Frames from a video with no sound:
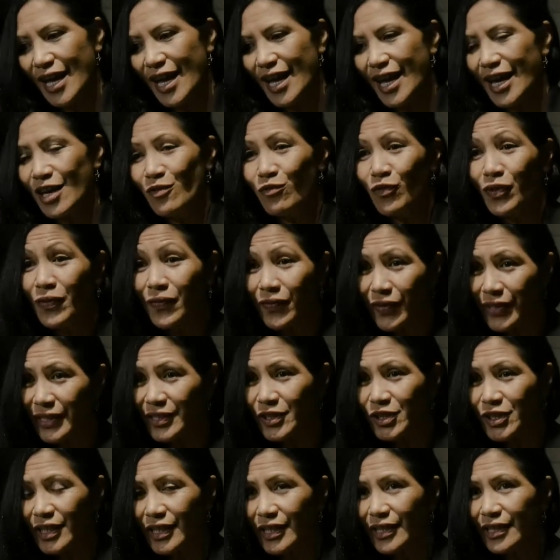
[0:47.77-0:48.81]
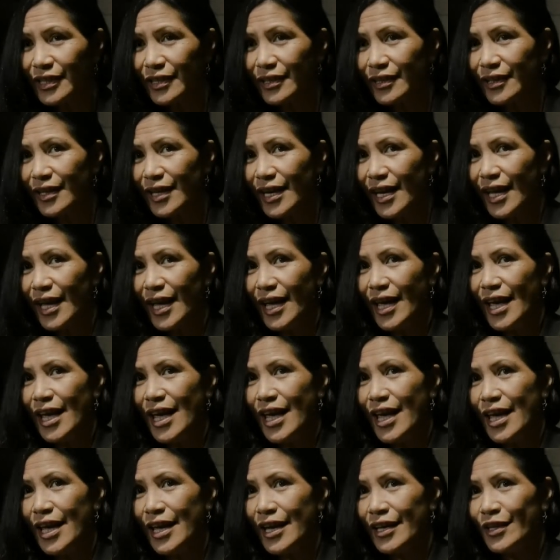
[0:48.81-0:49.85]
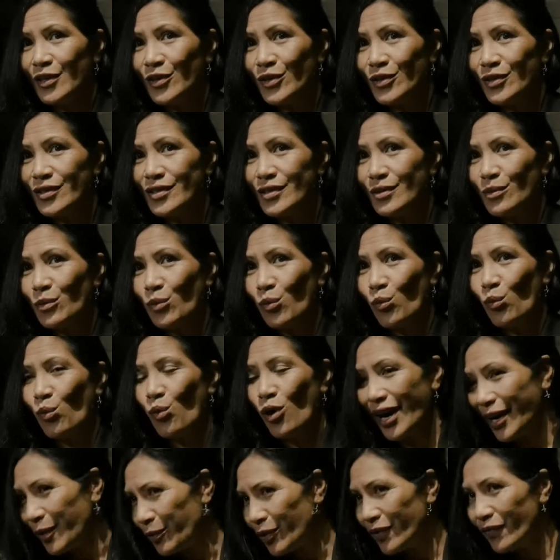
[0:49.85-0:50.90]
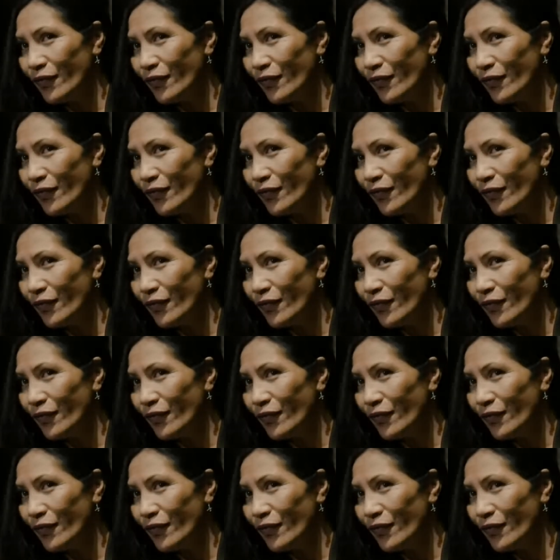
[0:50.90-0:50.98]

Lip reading: and reflection. And why we